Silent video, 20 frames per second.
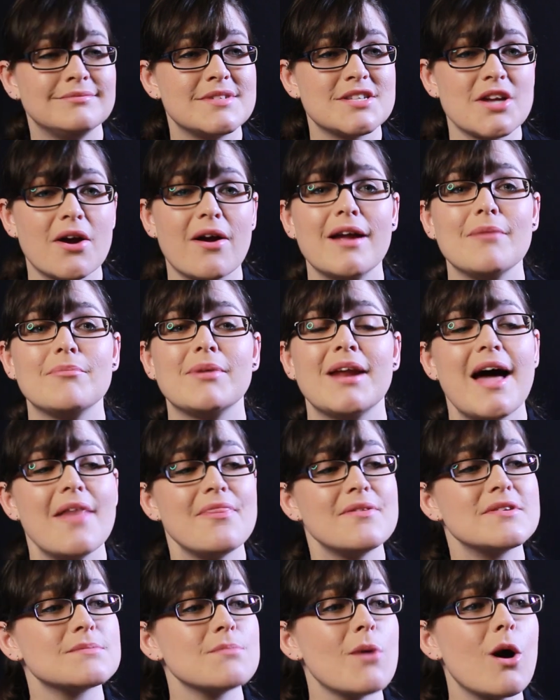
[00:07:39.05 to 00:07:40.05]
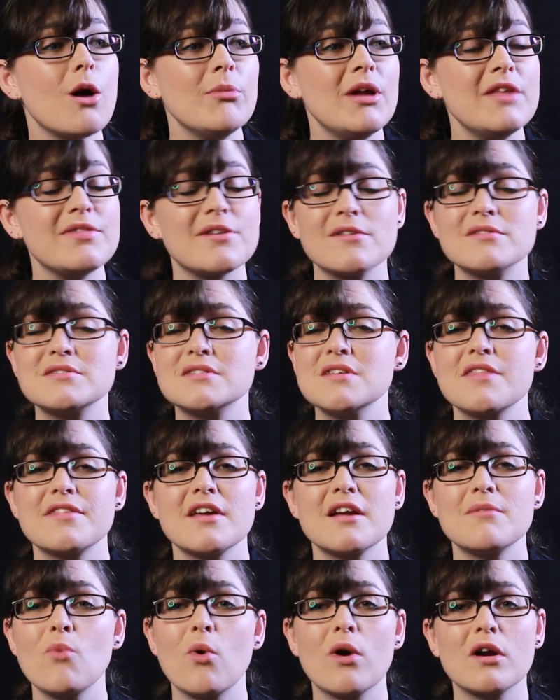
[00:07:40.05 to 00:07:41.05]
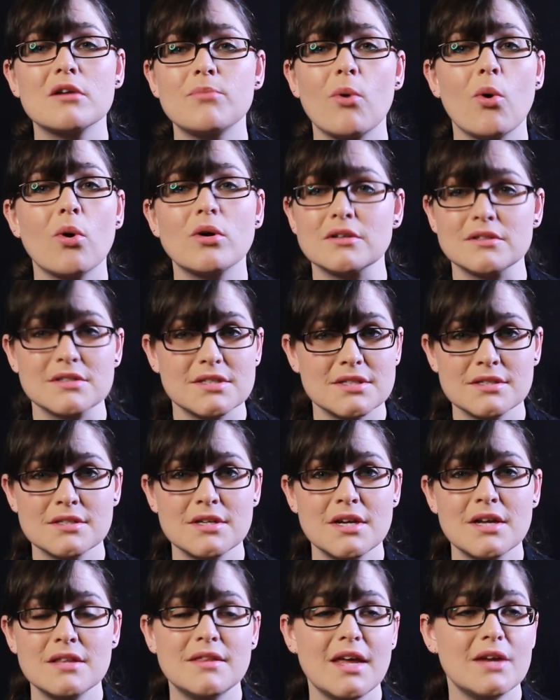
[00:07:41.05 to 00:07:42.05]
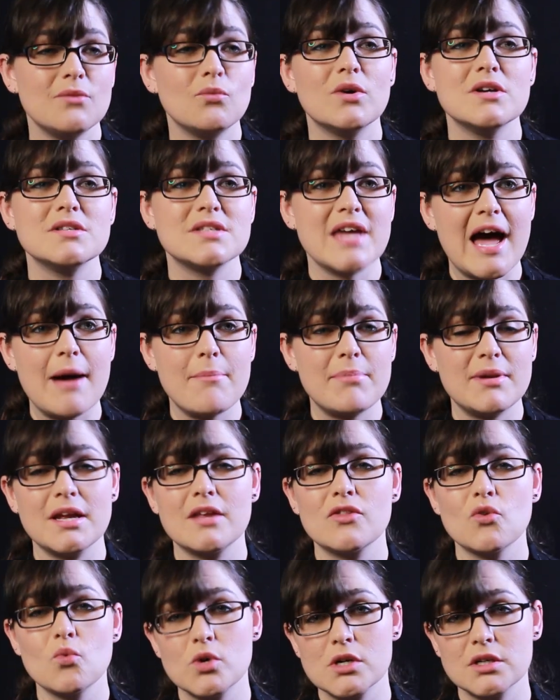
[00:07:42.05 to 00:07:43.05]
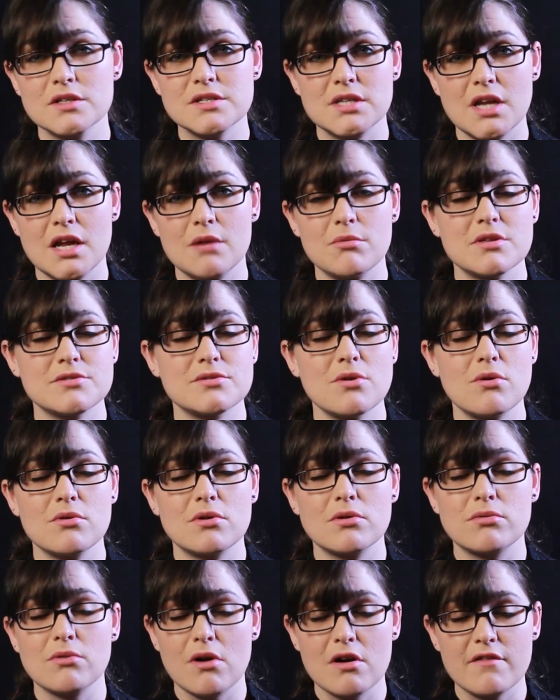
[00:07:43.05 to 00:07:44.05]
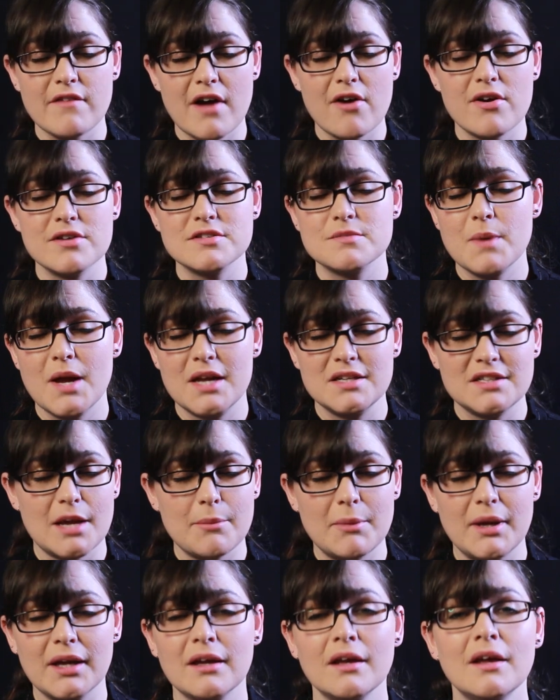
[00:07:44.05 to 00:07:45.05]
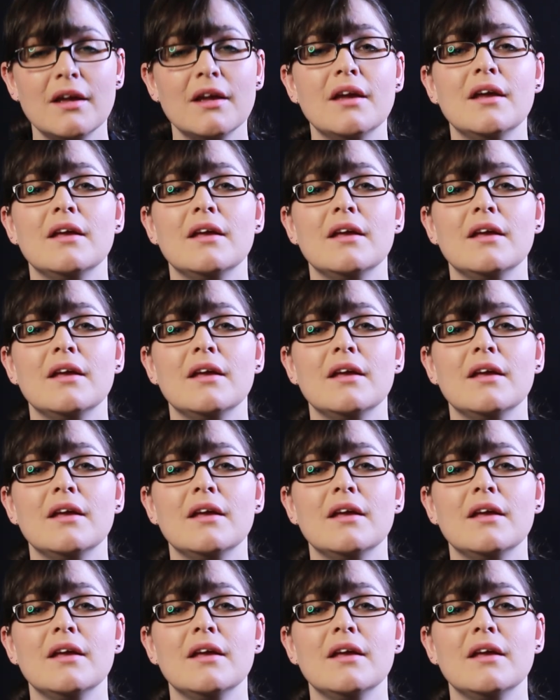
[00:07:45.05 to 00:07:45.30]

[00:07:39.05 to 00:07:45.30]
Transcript: Sorry, but at this moment, there is nothing more important than what is happening in the world today with this whole coronavirus pandemic.